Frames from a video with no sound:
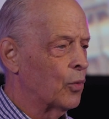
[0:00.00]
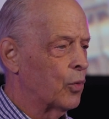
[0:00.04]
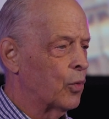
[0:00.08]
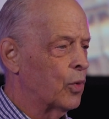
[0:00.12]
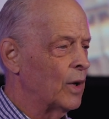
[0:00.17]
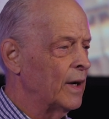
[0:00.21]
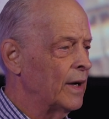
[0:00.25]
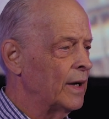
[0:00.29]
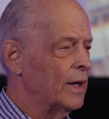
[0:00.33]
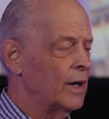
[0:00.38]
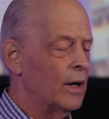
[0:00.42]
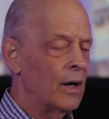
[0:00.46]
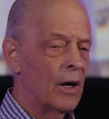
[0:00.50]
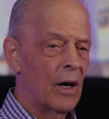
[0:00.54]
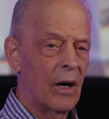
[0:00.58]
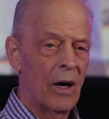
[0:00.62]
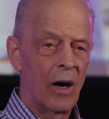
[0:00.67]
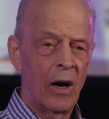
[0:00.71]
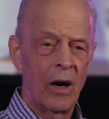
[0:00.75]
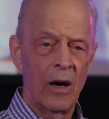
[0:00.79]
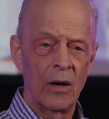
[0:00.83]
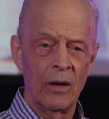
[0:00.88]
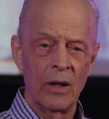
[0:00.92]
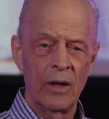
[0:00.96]
we
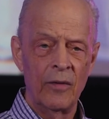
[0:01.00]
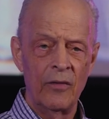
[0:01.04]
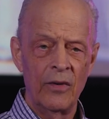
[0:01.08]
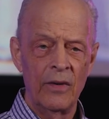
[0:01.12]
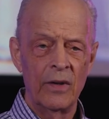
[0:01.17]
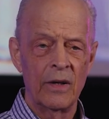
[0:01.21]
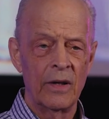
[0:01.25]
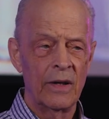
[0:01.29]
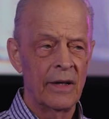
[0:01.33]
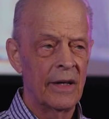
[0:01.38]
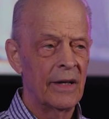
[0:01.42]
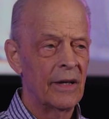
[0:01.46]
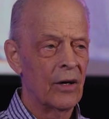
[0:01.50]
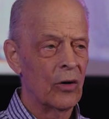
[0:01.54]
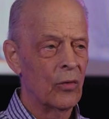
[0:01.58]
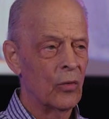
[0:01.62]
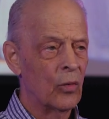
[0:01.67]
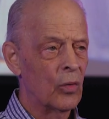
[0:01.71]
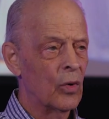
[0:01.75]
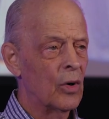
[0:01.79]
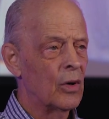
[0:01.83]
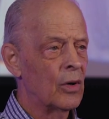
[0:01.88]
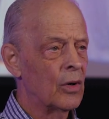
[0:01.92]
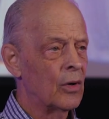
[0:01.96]
are living in a
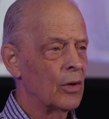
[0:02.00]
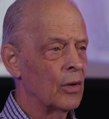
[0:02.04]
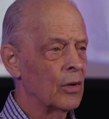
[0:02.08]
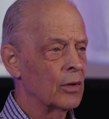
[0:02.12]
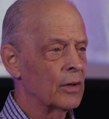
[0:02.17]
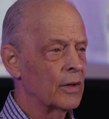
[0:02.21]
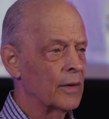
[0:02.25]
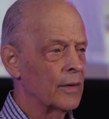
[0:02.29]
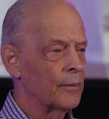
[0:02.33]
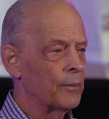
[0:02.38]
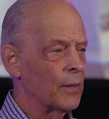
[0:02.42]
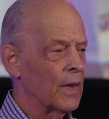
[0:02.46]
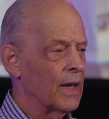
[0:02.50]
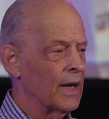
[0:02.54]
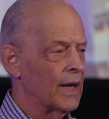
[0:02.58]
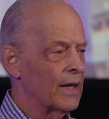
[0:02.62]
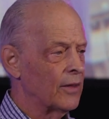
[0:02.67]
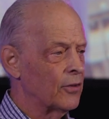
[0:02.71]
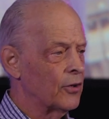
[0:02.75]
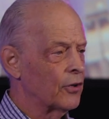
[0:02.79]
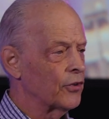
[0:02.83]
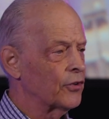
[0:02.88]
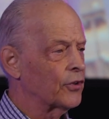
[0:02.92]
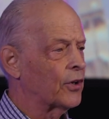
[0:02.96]
world
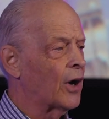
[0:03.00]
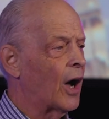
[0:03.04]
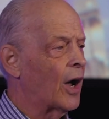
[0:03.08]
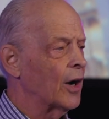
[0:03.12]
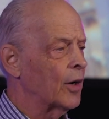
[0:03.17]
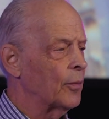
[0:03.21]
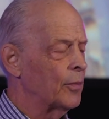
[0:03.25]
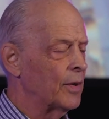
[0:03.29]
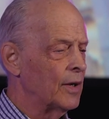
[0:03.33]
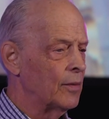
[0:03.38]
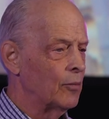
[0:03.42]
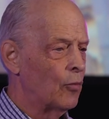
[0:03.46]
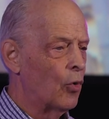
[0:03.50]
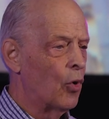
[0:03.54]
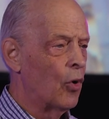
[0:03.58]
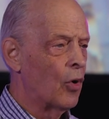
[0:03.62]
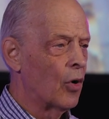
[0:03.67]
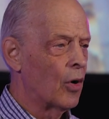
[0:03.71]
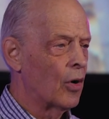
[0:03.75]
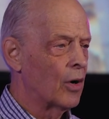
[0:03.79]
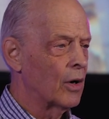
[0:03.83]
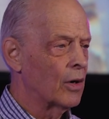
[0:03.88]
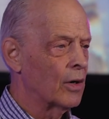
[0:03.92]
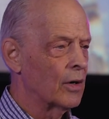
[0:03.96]
and there's got to be
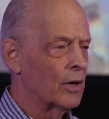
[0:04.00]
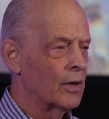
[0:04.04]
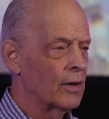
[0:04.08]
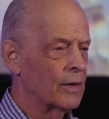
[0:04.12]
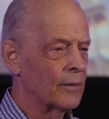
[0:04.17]
more.